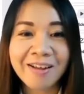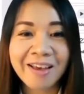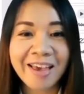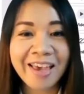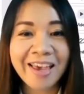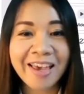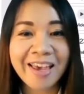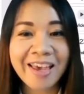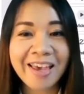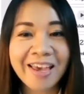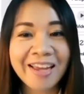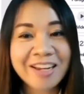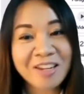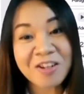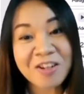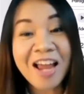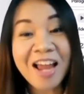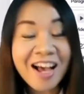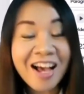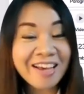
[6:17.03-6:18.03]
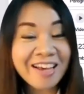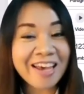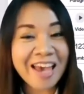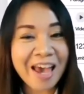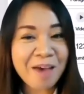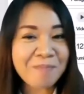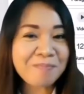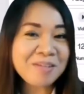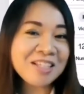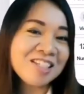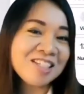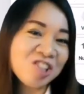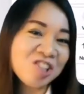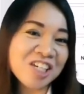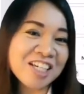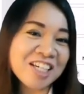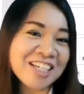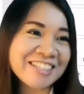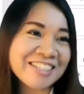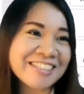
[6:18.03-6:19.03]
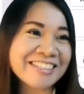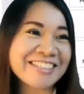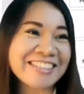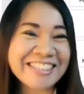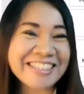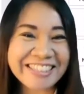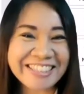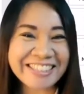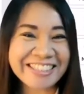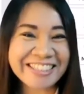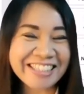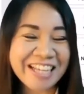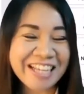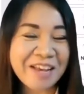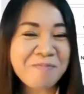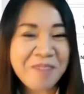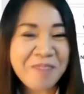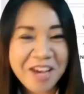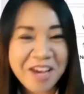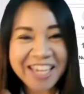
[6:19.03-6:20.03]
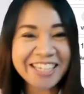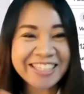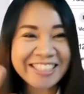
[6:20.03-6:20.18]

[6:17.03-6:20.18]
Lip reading: and good luck. Happy teaching. Bye.